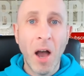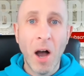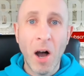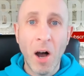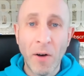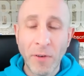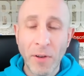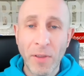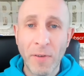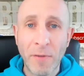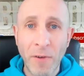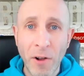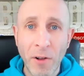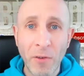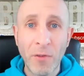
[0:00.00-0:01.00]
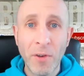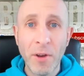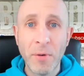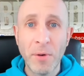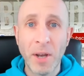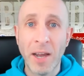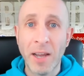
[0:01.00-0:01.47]
After the first
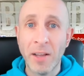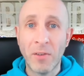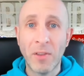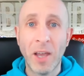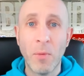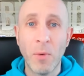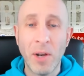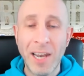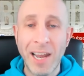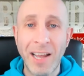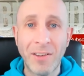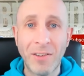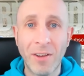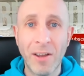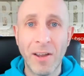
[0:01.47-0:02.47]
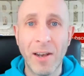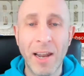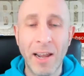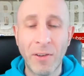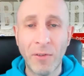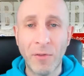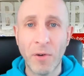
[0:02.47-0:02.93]
few days, they were less and
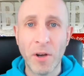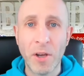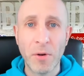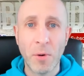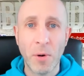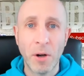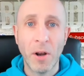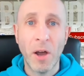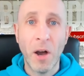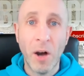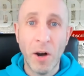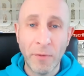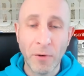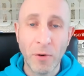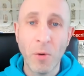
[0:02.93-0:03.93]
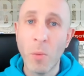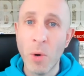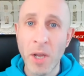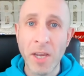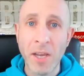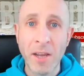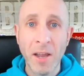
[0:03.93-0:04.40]
less frequent. After a
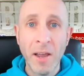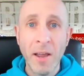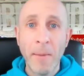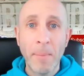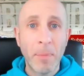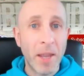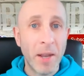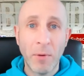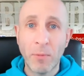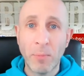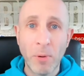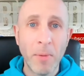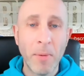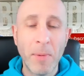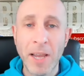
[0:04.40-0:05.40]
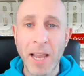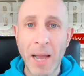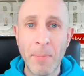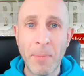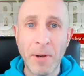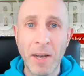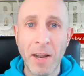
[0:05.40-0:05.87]
week, it was probably
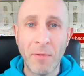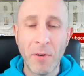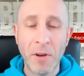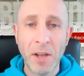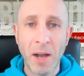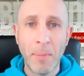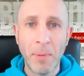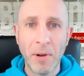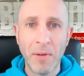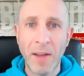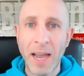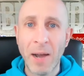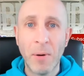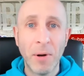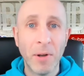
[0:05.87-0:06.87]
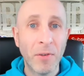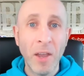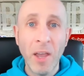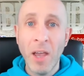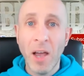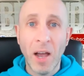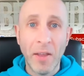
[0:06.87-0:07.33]
happening every couple of hours,
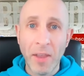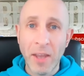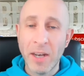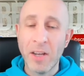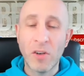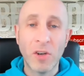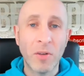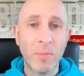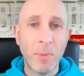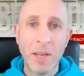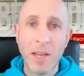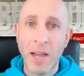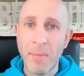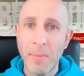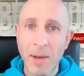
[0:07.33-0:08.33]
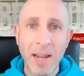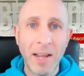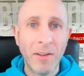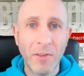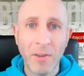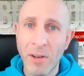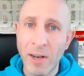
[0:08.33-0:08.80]
and then it just became
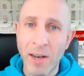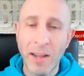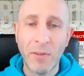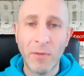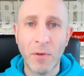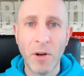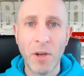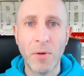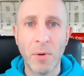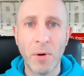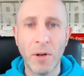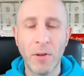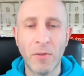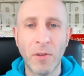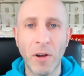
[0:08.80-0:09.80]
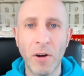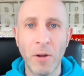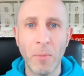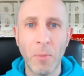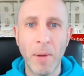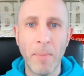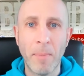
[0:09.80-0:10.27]
less and less frequent as
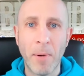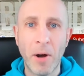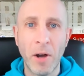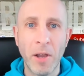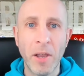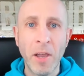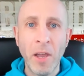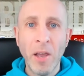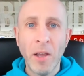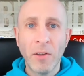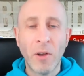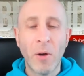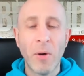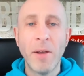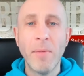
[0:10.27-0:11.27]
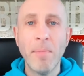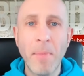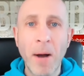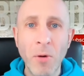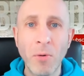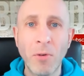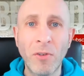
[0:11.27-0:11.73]
time went by. So in
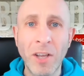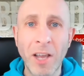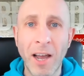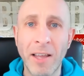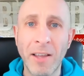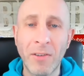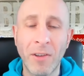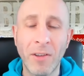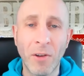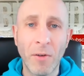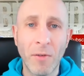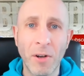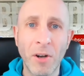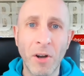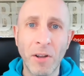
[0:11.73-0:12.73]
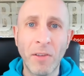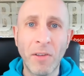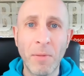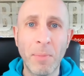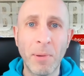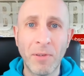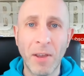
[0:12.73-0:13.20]
most cases, over
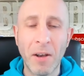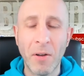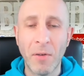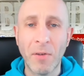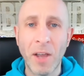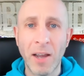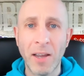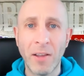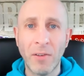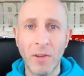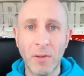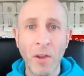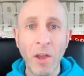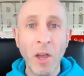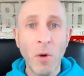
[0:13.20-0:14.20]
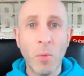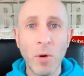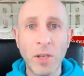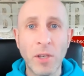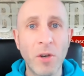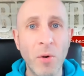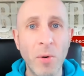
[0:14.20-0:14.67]
90% of cases,
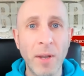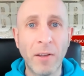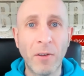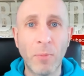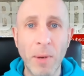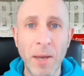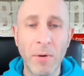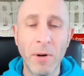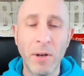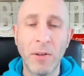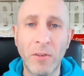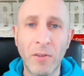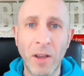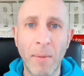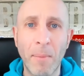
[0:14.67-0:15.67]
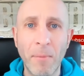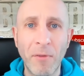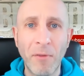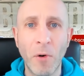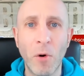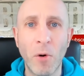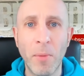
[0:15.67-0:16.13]
we do experience some
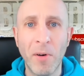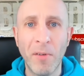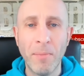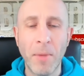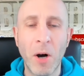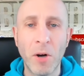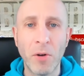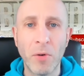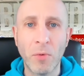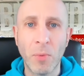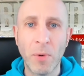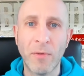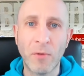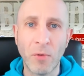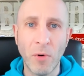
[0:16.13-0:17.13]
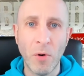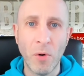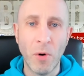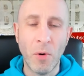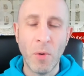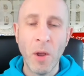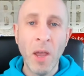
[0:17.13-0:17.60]
form of mild
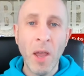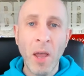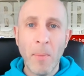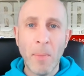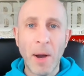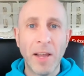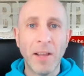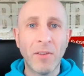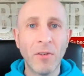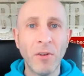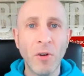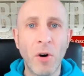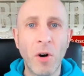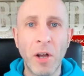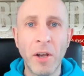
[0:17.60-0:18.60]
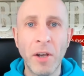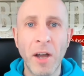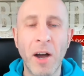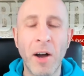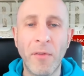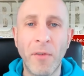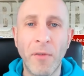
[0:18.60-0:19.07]
withdrawal, but it's not
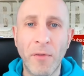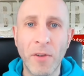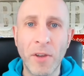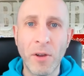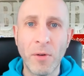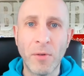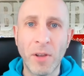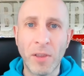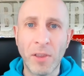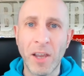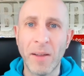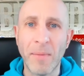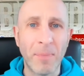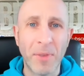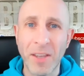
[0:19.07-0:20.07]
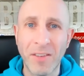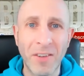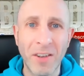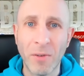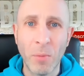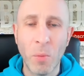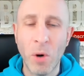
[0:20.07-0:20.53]
enough for you to think this
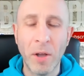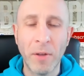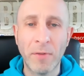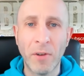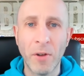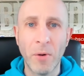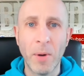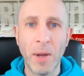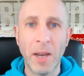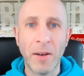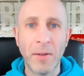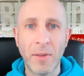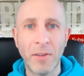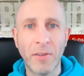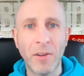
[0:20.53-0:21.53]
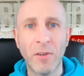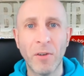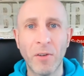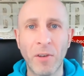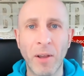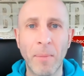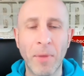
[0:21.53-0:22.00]
isn't worth doing, this isn't
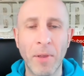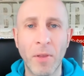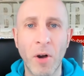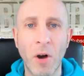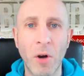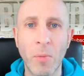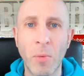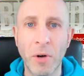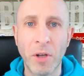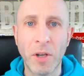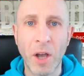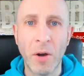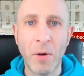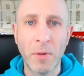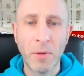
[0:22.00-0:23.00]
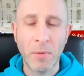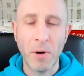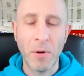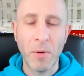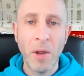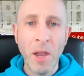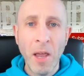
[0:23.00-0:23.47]
something that I want to go
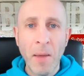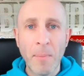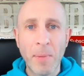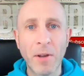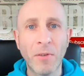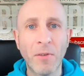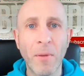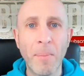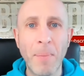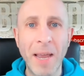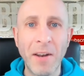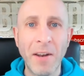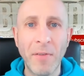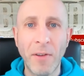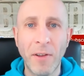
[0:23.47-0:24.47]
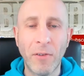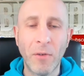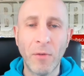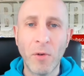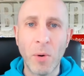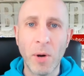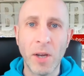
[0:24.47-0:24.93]
through, because the benefits
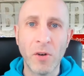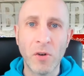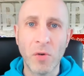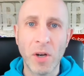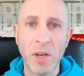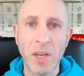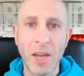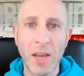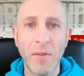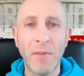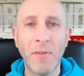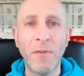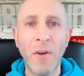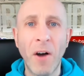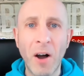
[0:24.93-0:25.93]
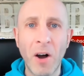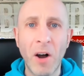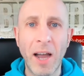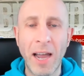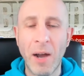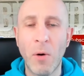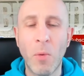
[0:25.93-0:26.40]
of quitting drinking far
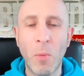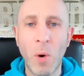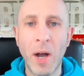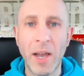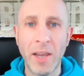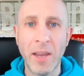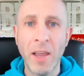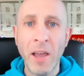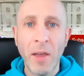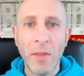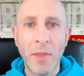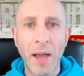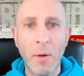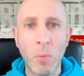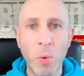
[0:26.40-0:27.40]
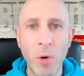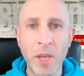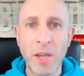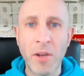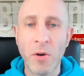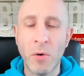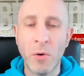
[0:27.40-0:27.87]
outweigh that
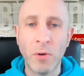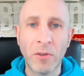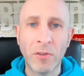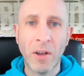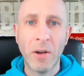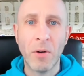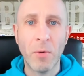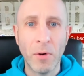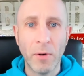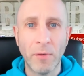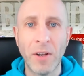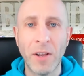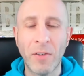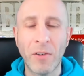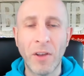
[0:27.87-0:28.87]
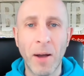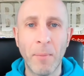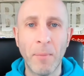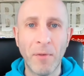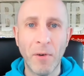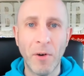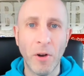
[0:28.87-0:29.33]
week or so of
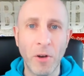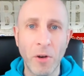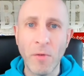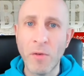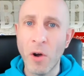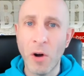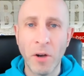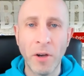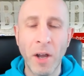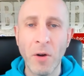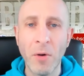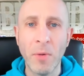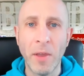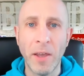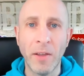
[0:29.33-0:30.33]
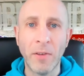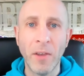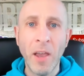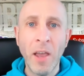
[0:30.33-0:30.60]
discomfort. And you've got to know this.